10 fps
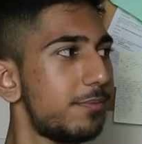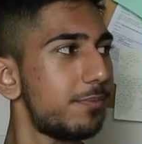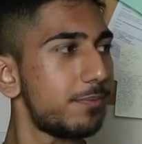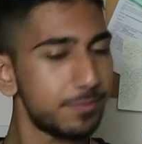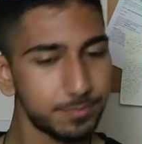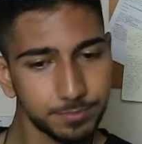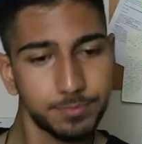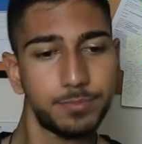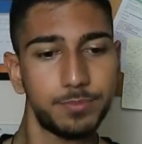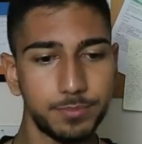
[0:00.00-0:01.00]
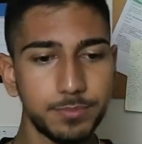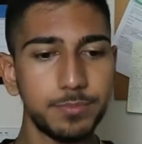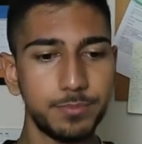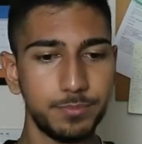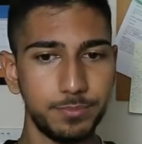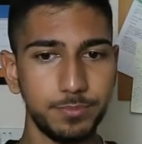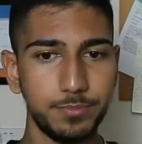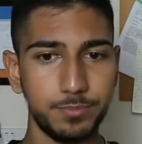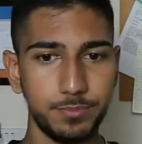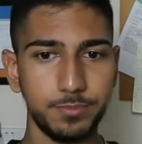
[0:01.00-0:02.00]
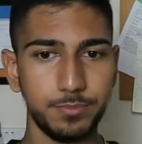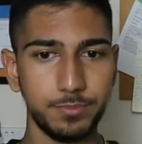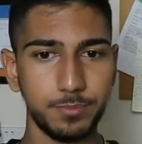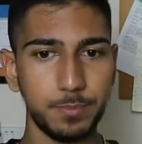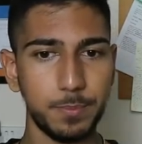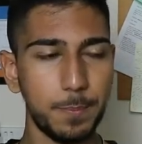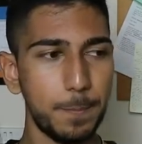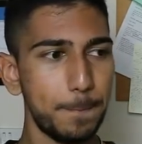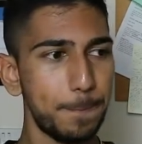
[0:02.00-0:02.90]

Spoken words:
This person isn't speaking.